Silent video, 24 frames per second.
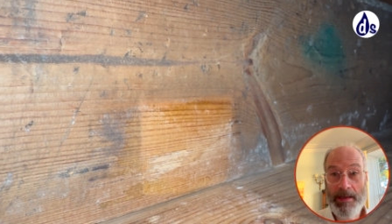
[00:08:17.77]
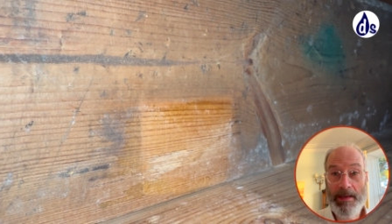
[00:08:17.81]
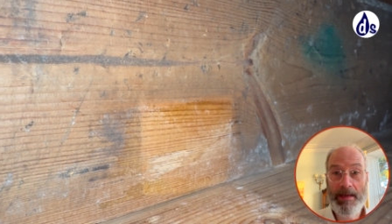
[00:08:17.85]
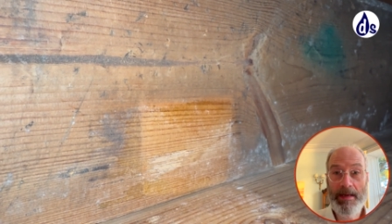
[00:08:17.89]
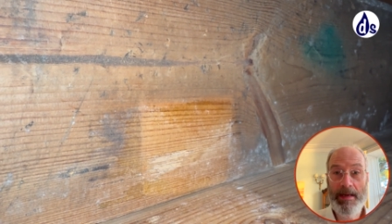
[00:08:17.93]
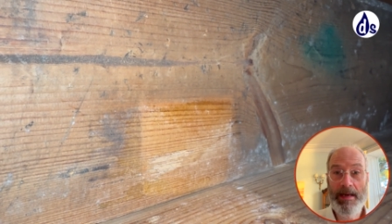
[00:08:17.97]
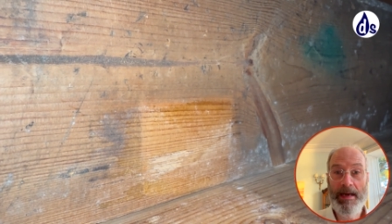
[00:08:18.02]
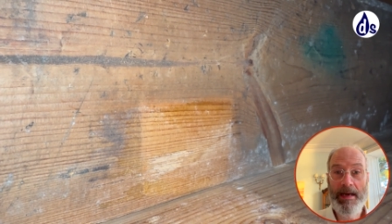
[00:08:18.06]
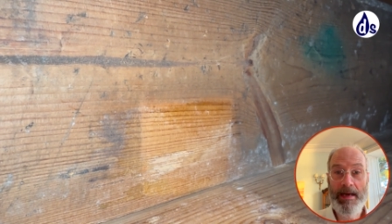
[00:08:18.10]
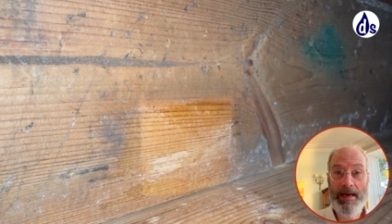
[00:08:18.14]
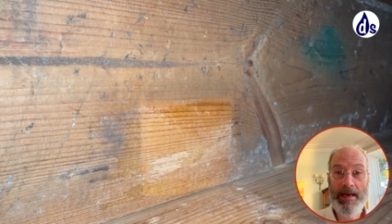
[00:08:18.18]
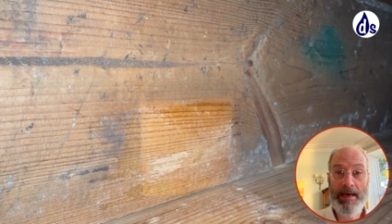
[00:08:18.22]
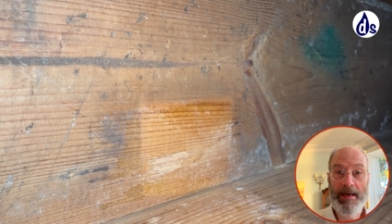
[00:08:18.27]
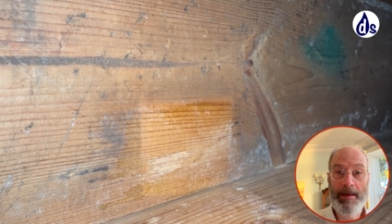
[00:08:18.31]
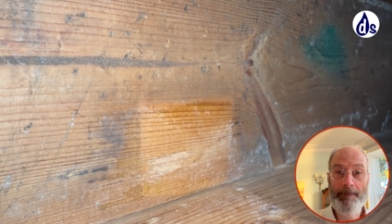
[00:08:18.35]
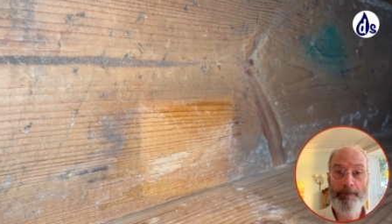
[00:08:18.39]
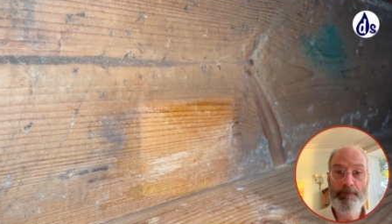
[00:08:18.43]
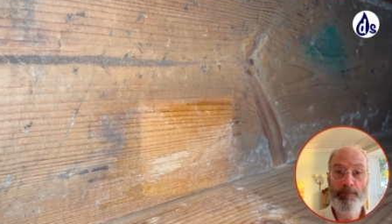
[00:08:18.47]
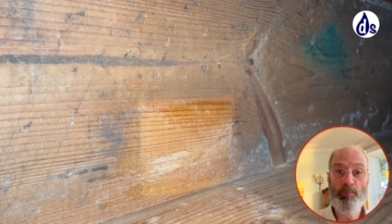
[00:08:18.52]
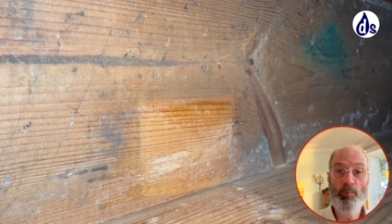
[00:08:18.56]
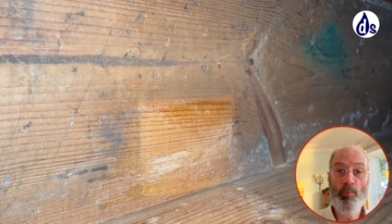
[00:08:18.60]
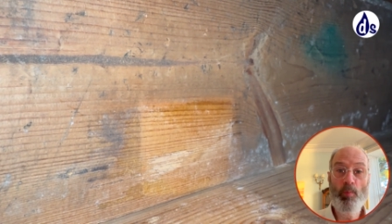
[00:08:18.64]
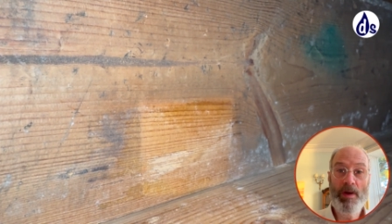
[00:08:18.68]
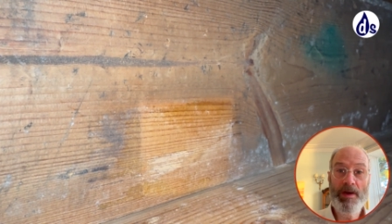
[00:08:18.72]

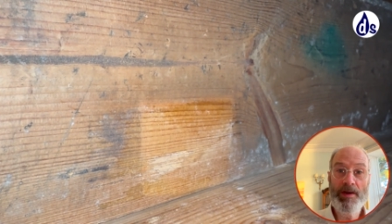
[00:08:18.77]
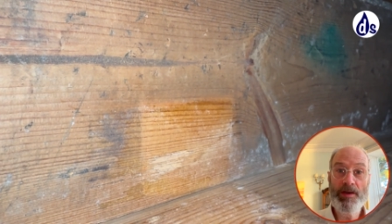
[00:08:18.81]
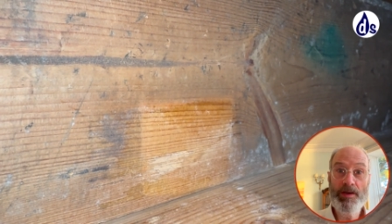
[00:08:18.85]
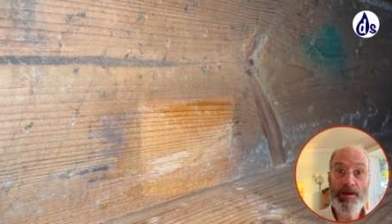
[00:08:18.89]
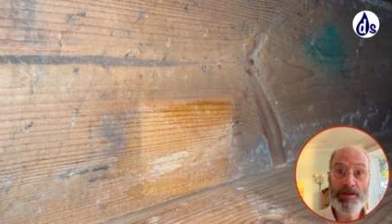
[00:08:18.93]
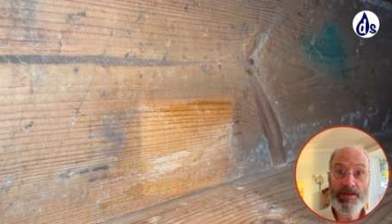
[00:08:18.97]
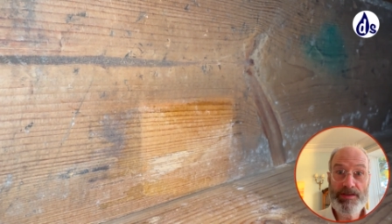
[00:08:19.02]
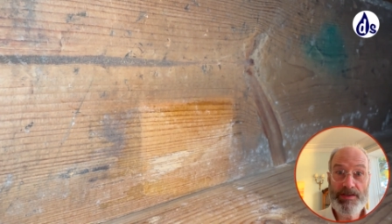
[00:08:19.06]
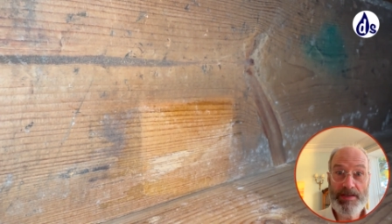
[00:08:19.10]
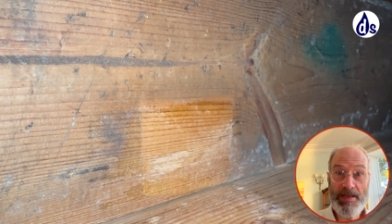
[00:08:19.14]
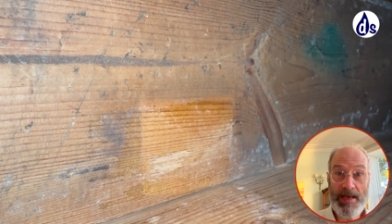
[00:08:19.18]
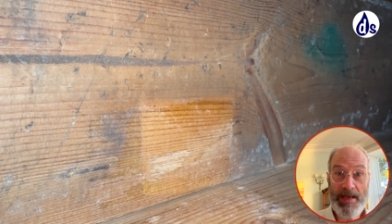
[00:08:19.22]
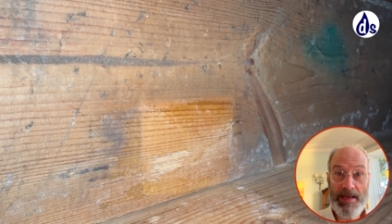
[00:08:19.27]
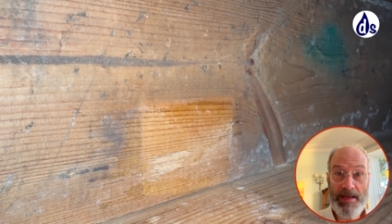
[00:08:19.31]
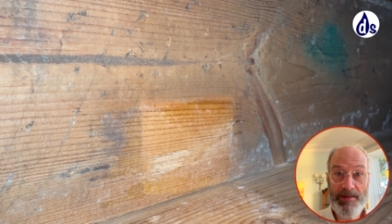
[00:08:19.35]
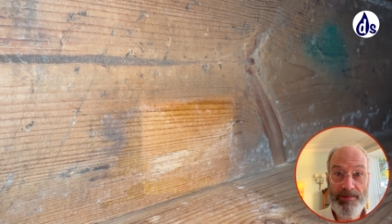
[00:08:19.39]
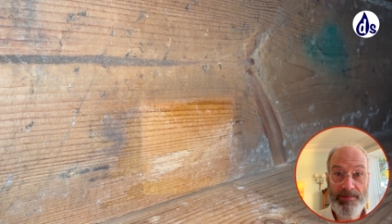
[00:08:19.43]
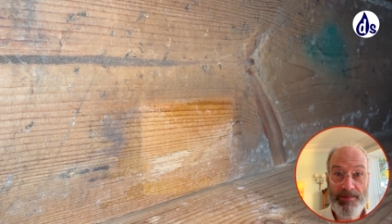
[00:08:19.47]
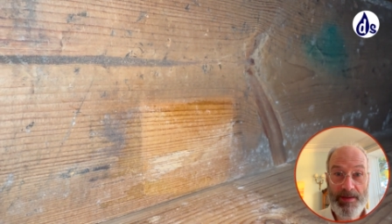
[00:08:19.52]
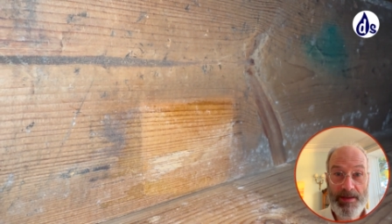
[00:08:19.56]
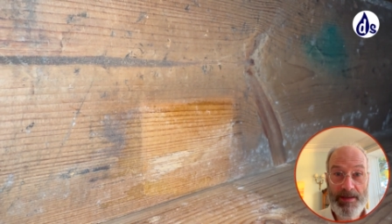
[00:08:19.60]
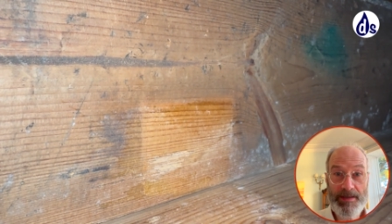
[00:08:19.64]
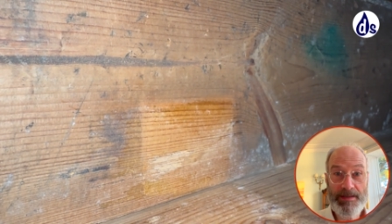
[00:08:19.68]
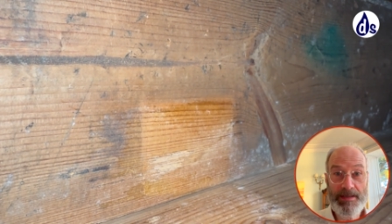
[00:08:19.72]
One could say
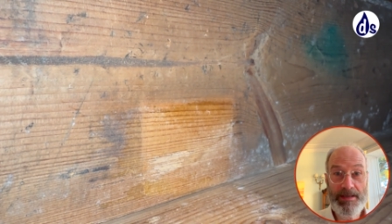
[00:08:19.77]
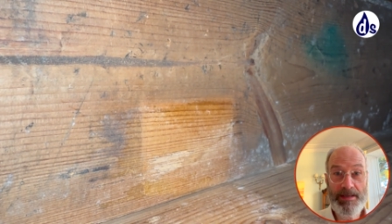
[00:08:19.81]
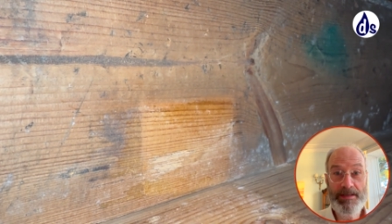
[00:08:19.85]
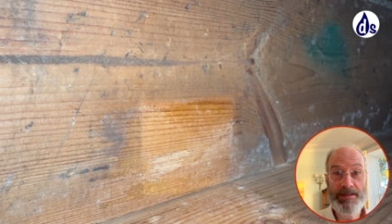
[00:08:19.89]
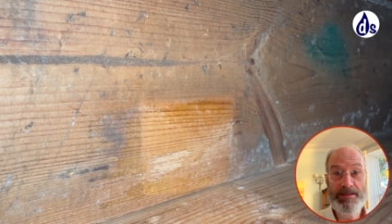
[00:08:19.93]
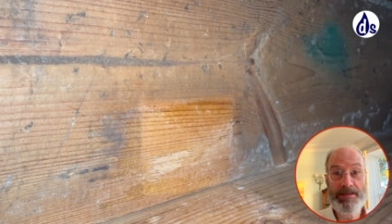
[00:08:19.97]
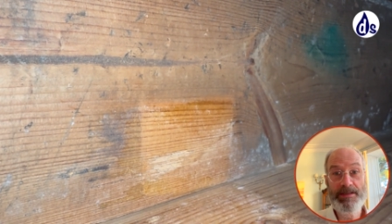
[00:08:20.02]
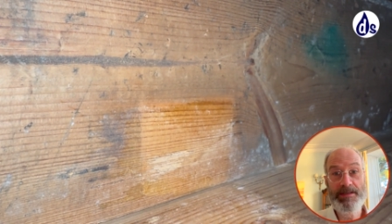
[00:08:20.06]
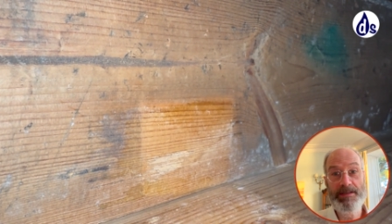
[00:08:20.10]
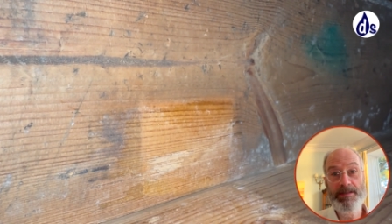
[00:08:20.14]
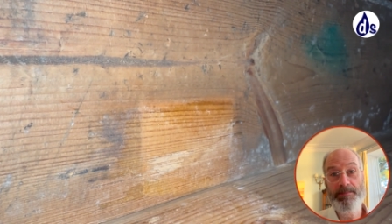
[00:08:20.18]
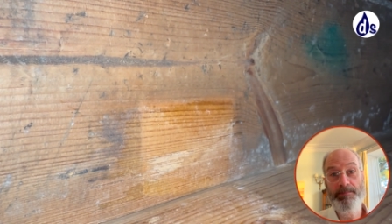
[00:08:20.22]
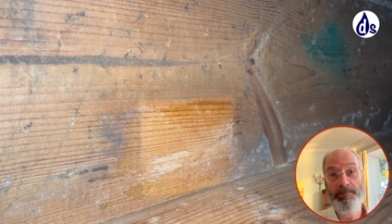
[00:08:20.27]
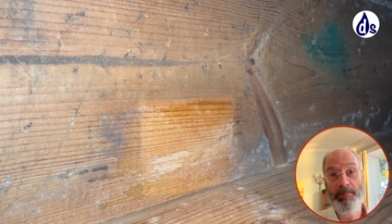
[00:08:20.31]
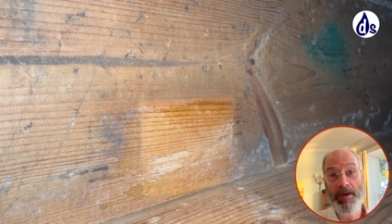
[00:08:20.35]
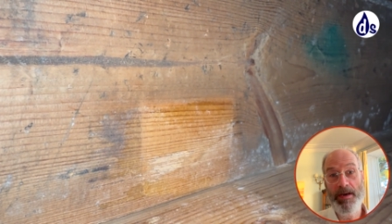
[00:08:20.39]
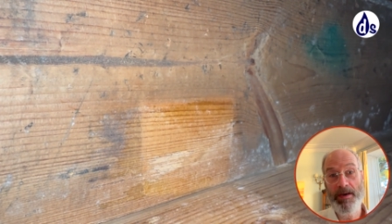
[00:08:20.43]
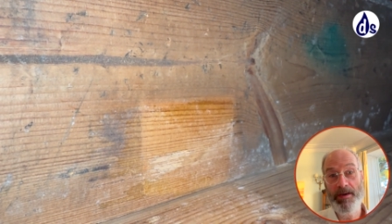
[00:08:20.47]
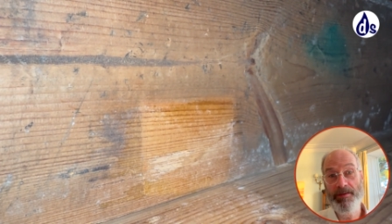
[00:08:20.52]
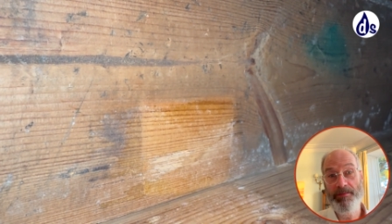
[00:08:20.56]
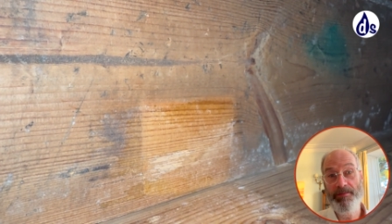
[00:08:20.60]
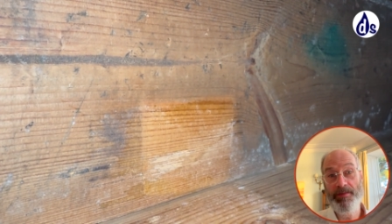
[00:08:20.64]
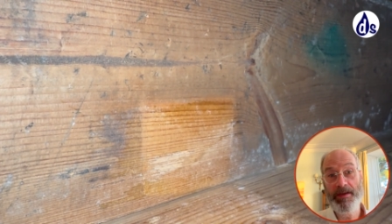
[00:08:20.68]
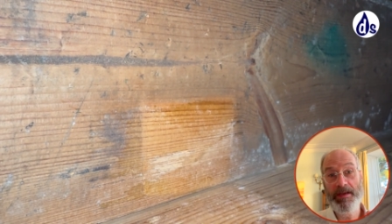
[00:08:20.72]
that it's
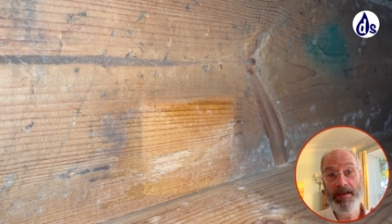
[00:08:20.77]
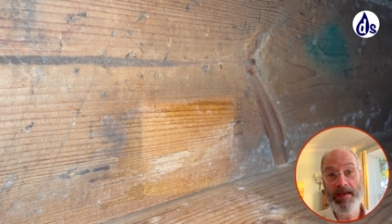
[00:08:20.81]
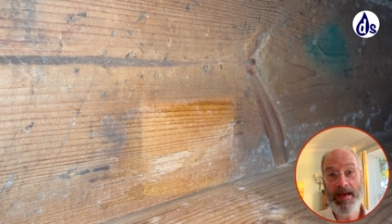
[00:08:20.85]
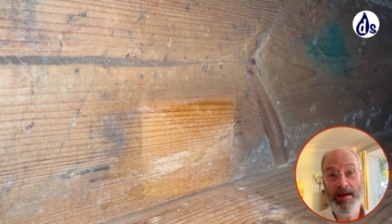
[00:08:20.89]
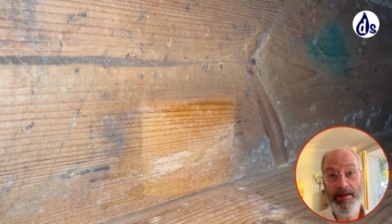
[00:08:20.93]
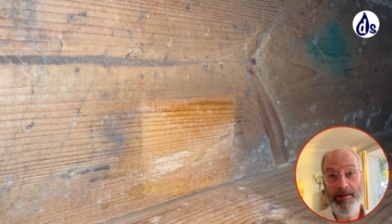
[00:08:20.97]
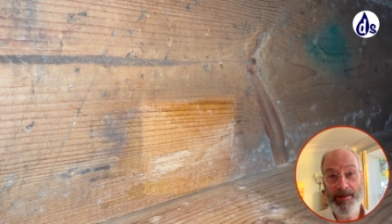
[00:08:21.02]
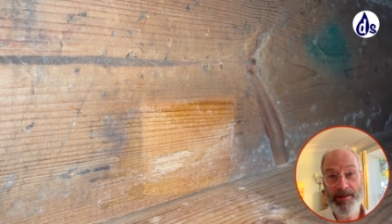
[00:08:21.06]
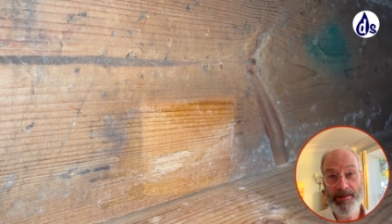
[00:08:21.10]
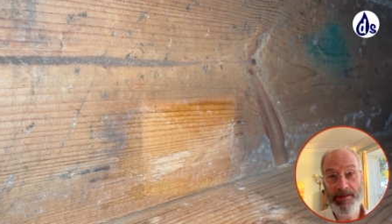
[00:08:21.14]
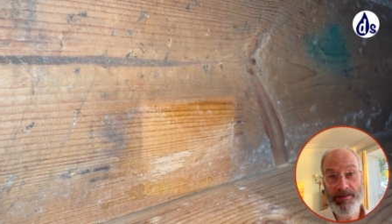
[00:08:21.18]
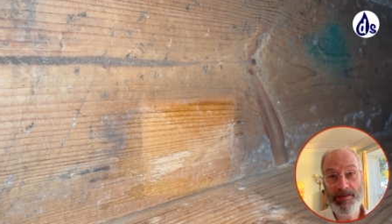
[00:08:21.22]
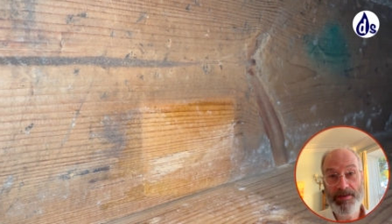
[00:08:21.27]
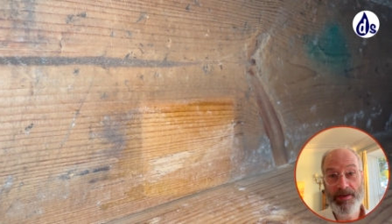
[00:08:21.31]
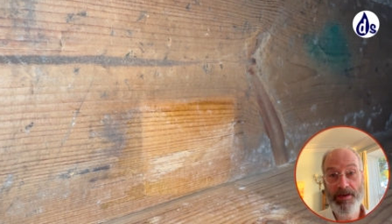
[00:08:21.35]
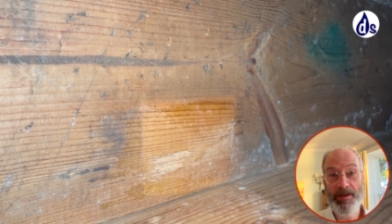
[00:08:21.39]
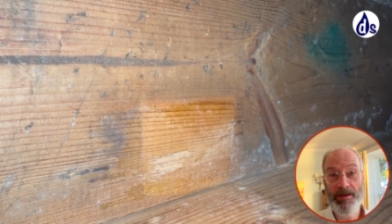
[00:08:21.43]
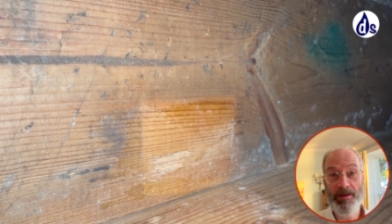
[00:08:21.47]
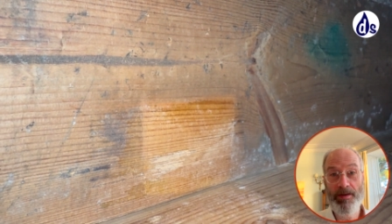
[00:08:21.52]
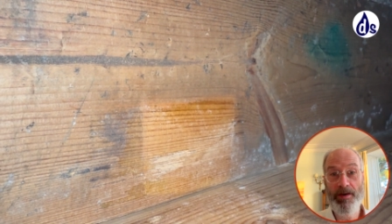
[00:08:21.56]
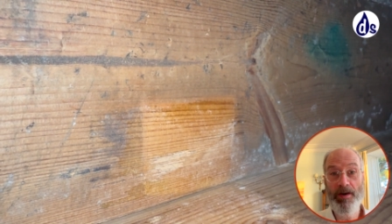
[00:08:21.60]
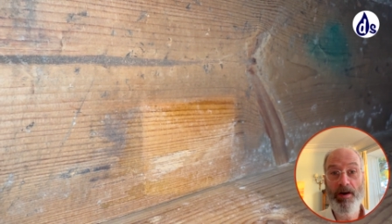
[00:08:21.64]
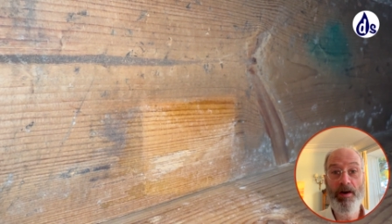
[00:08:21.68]
part of the character